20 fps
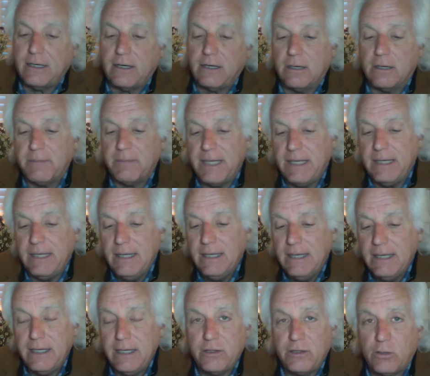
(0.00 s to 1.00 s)
army
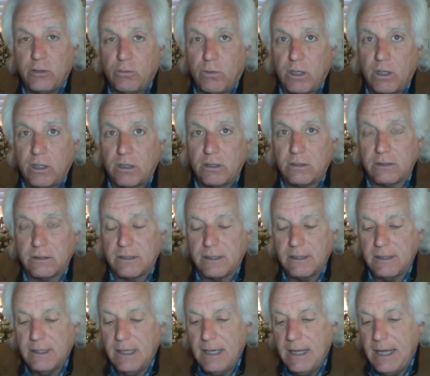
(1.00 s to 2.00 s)
in the world
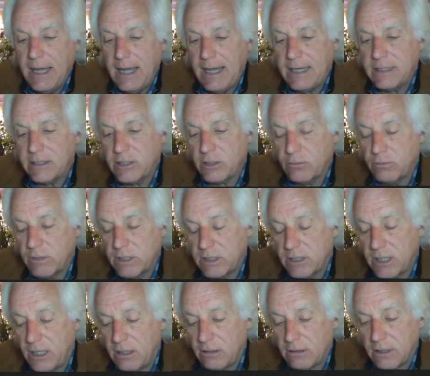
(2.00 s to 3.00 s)
as the
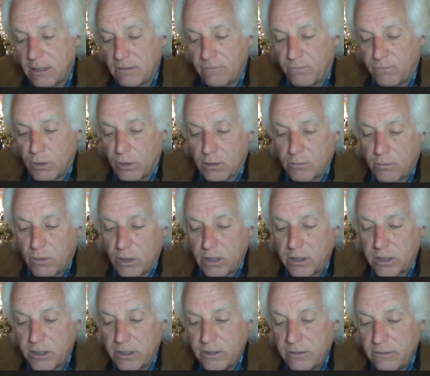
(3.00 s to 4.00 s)
result of World
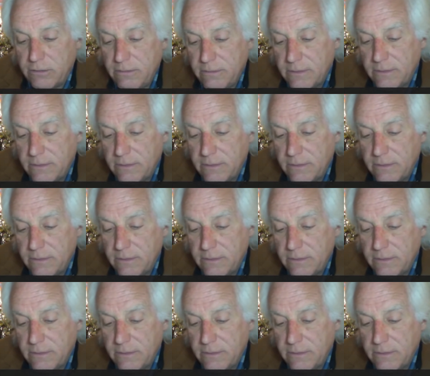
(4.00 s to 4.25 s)
War II.